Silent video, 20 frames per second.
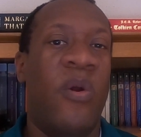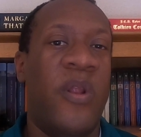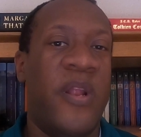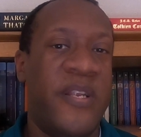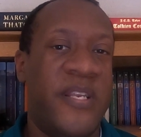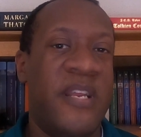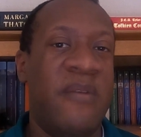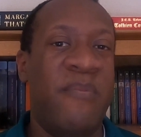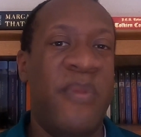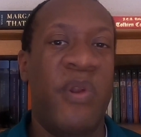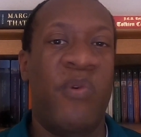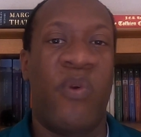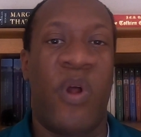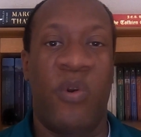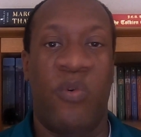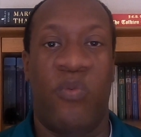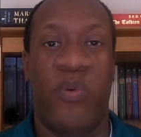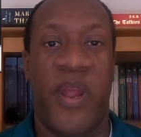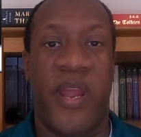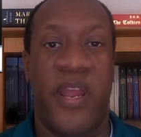it didn't mean
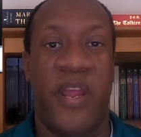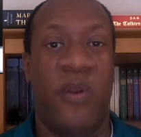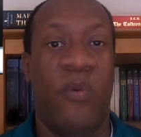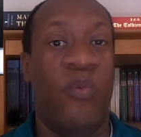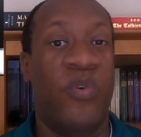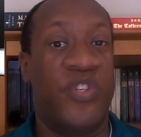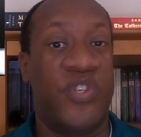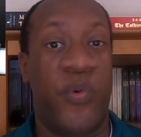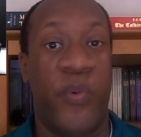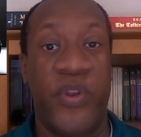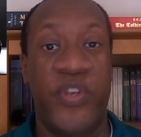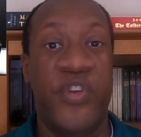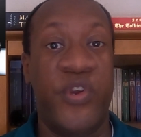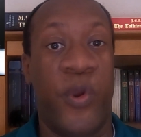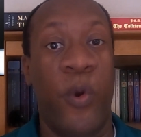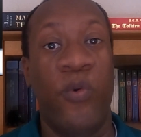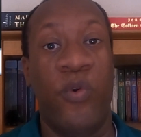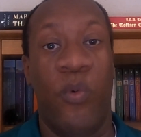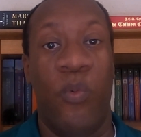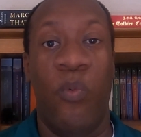Ronald Reagan was going to
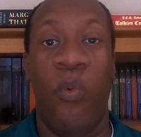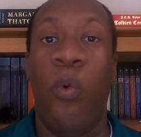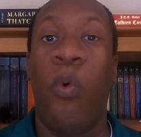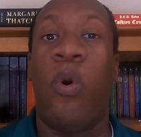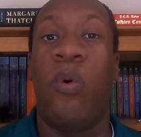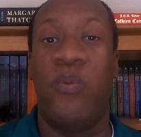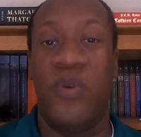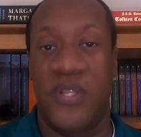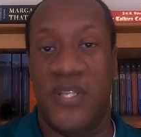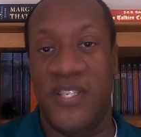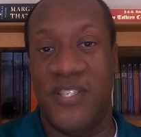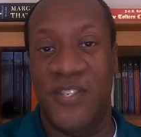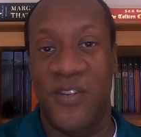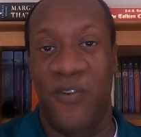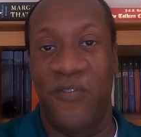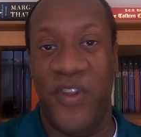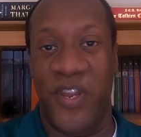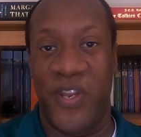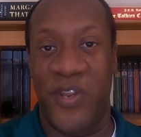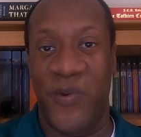go to war with the
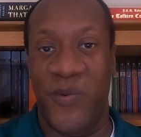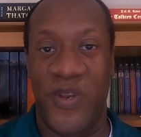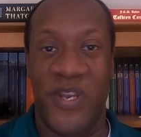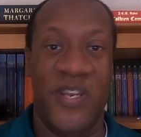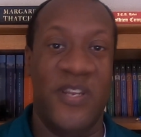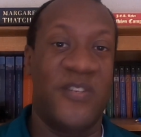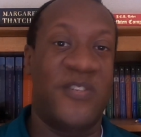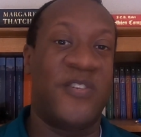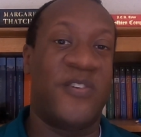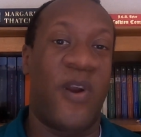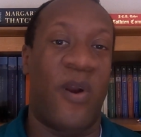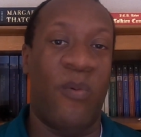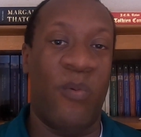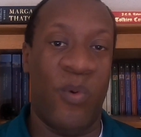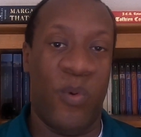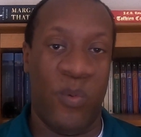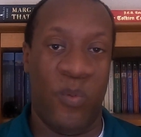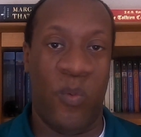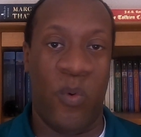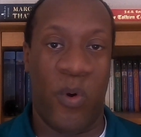Soviet Union and start
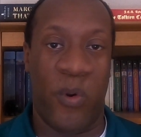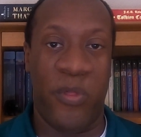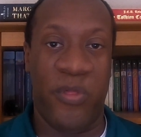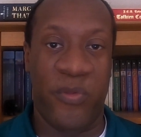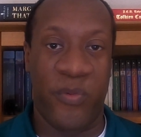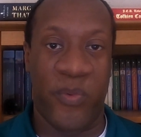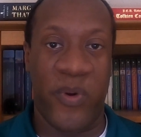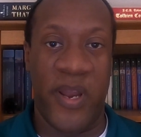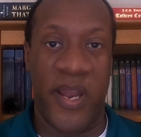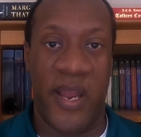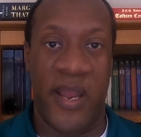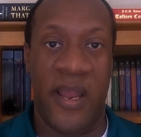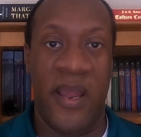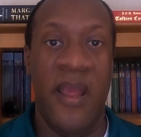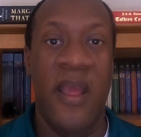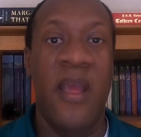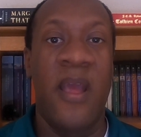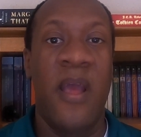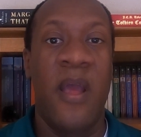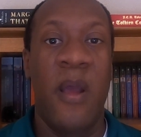World War III,
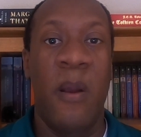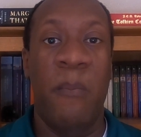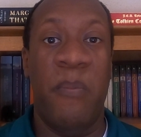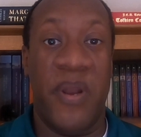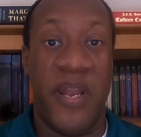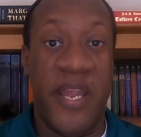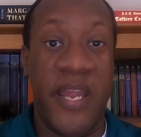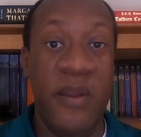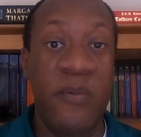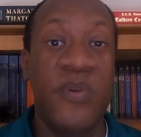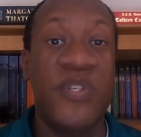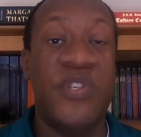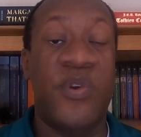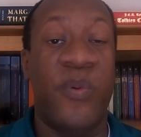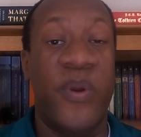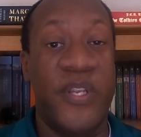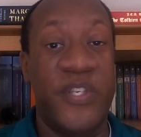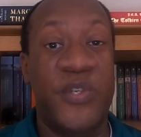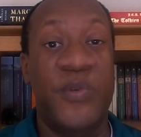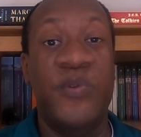but he was
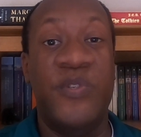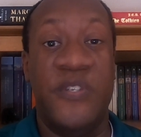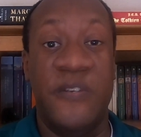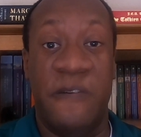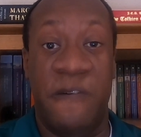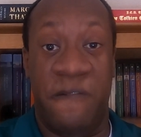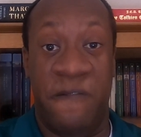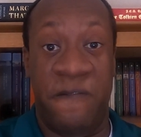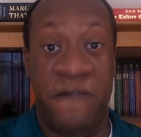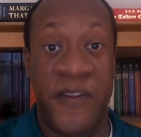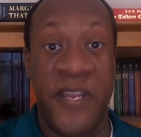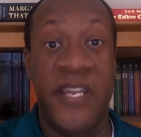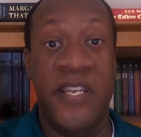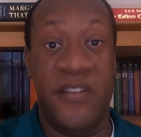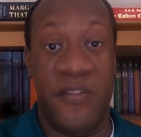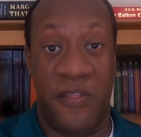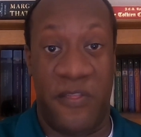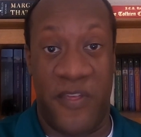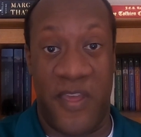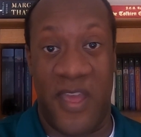going to
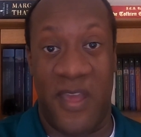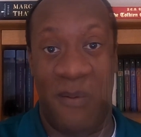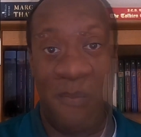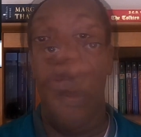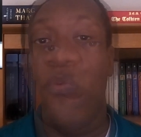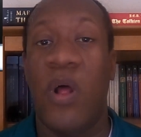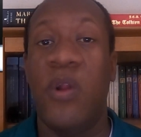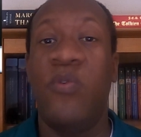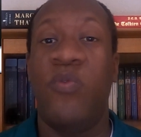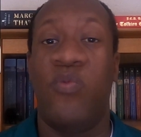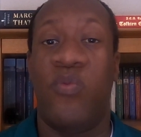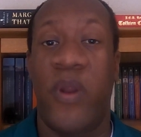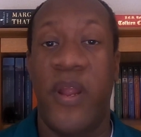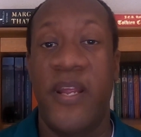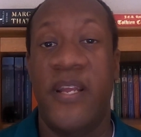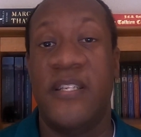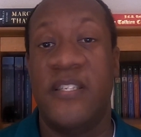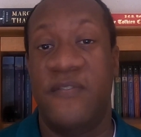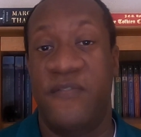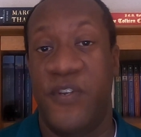defeat them. Ronald
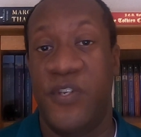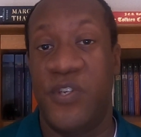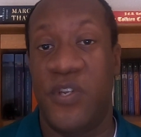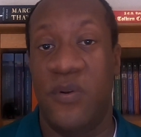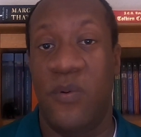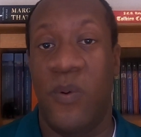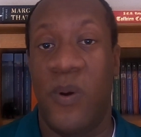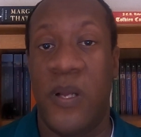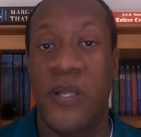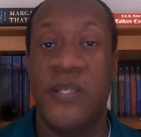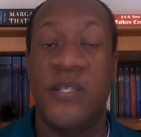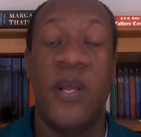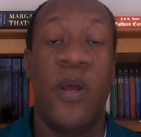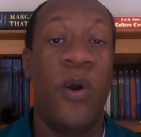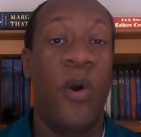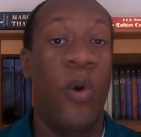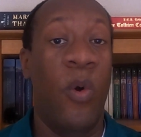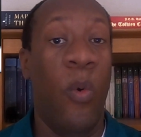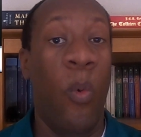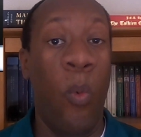Reagan's vision
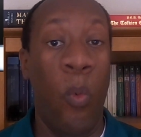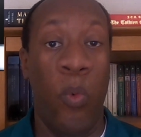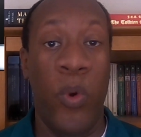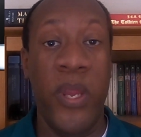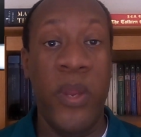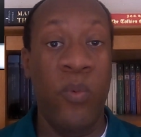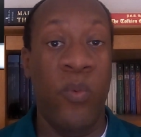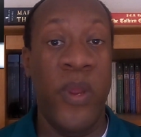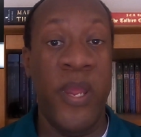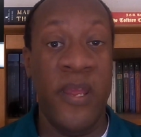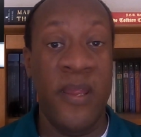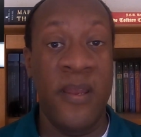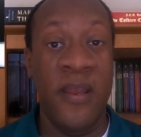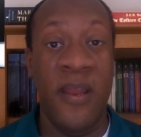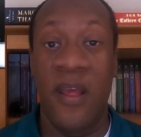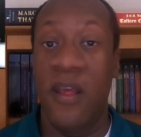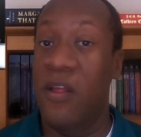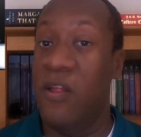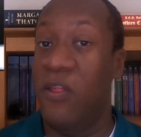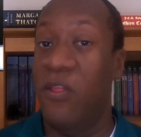was, We
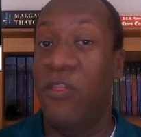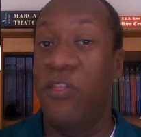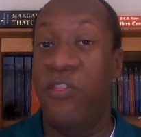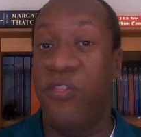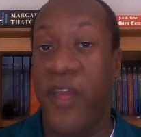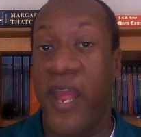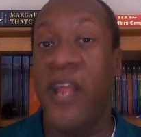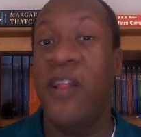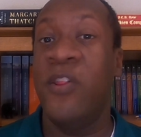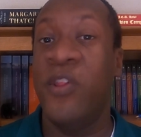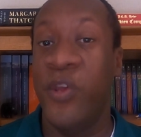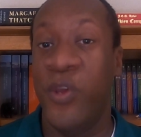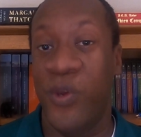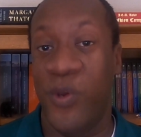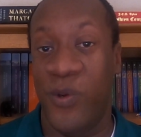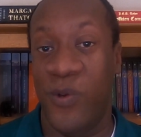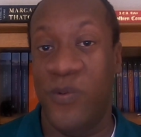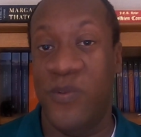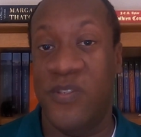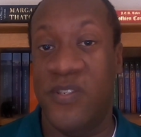win, they
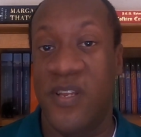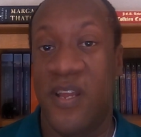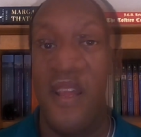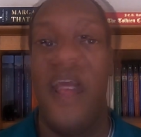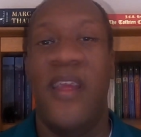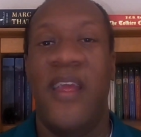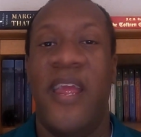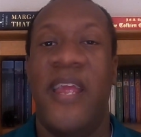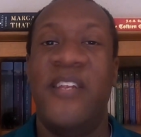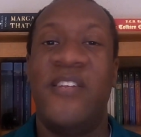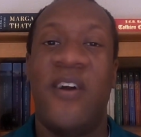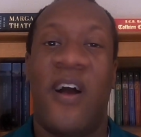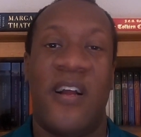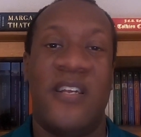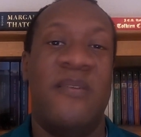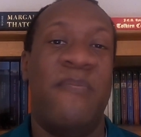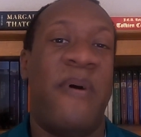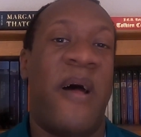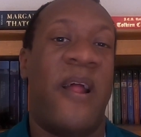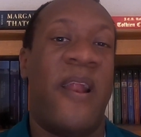lose. He
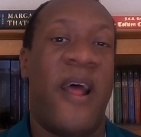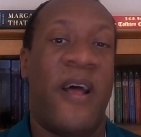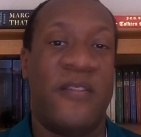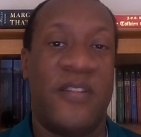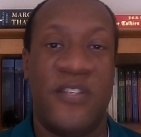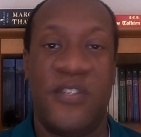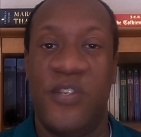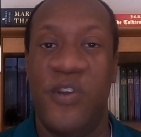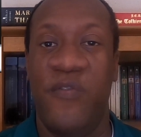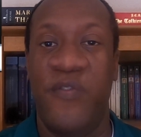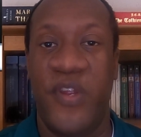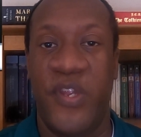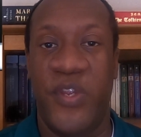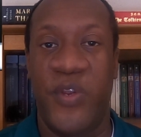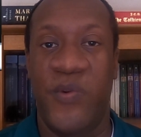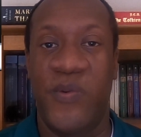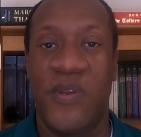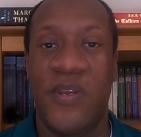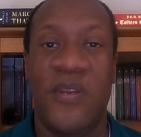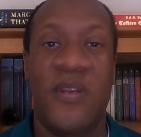talked about how the Soviet
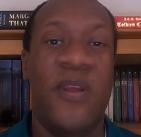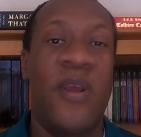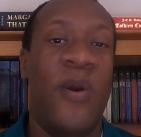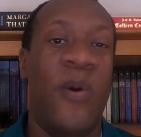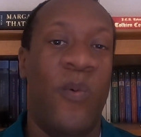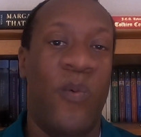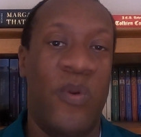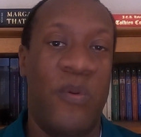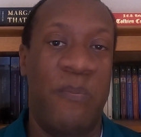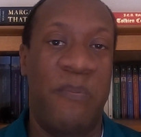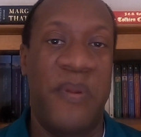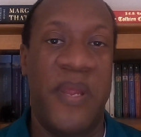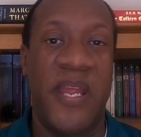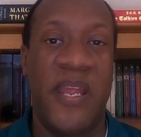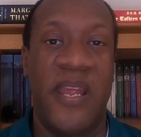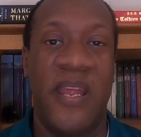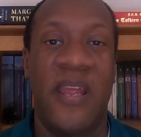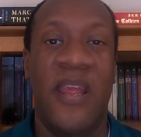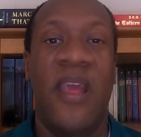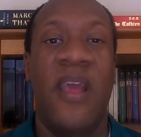Union would
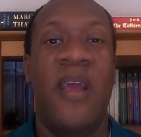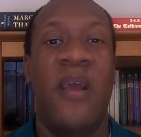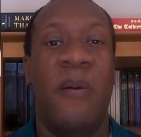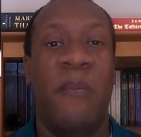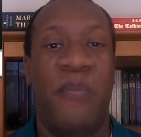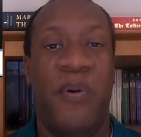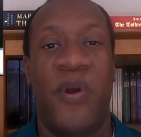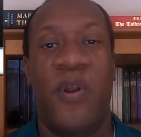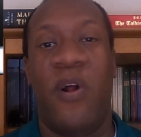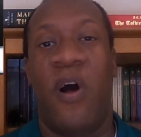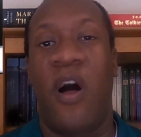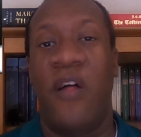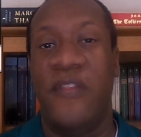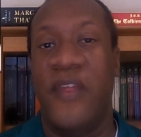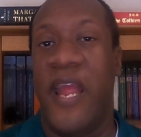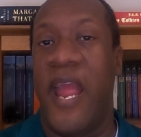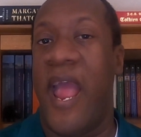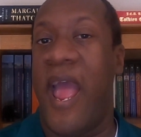be put on the